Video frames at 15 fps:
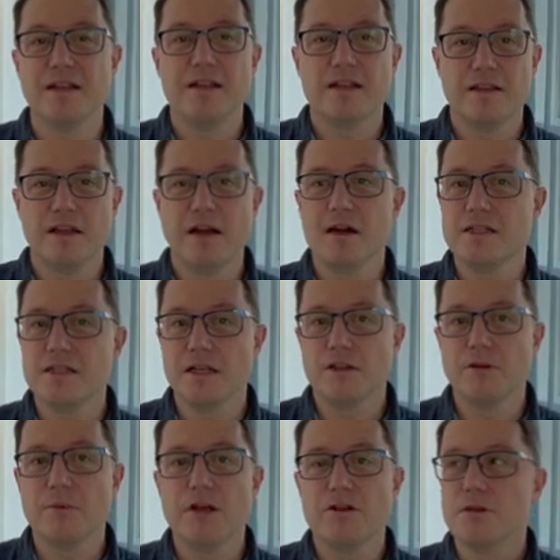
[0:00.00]
the idea that we're
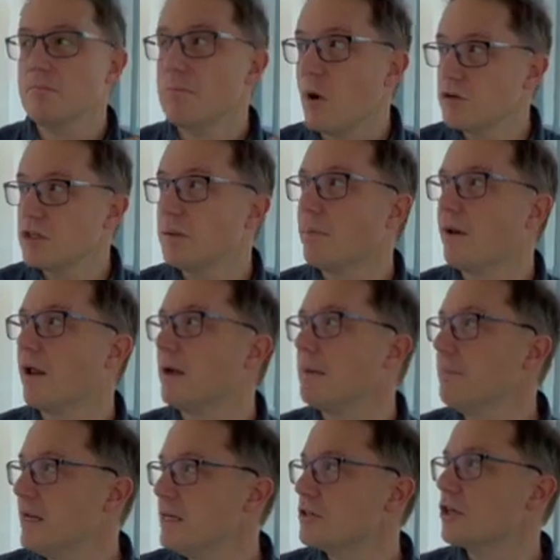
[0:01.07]
going to multiply
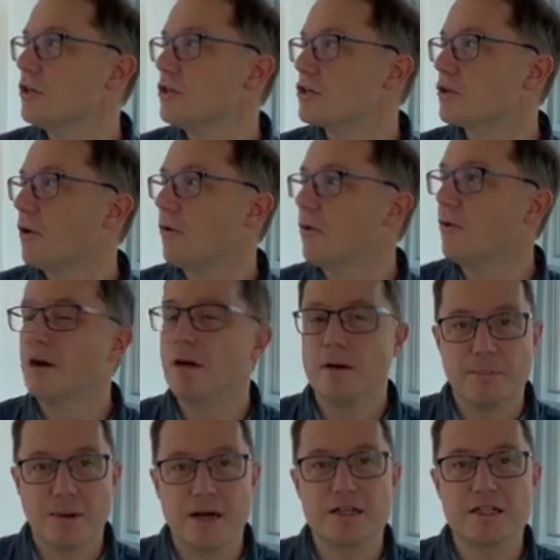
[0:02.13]
pitch control
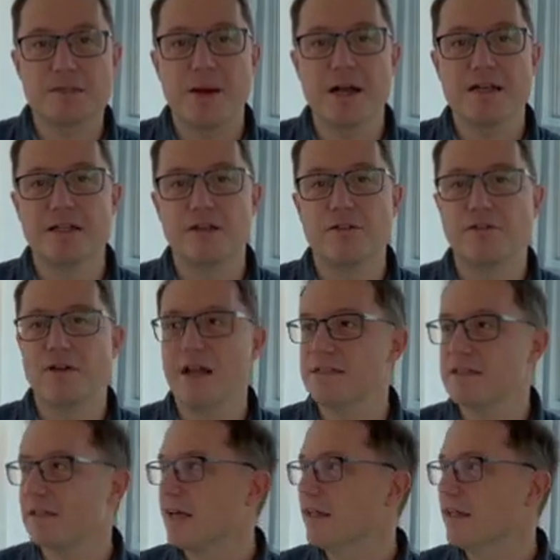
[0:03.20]
by expected threat to get the